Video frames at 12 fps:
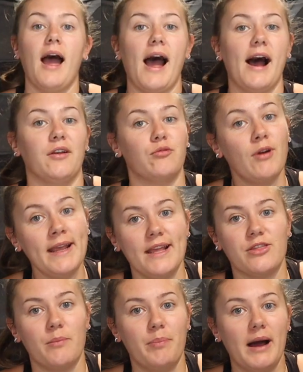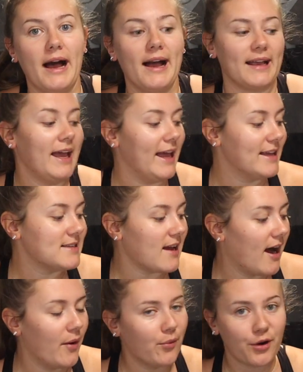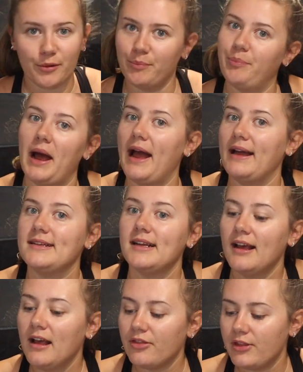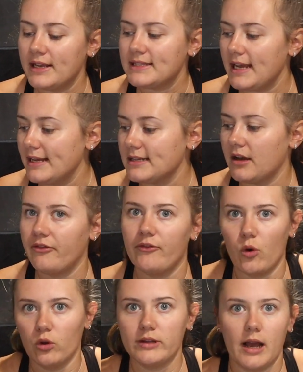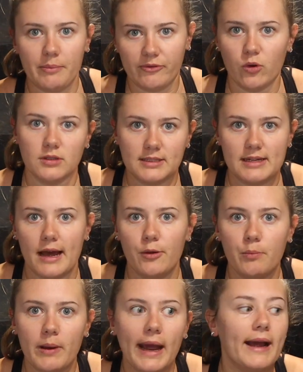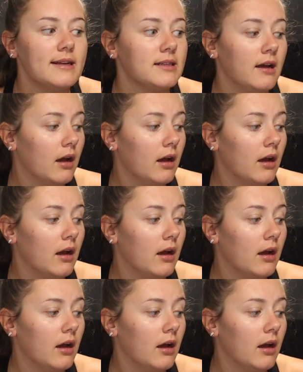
And right at the back is our bed. This is a fold up, fold down bed.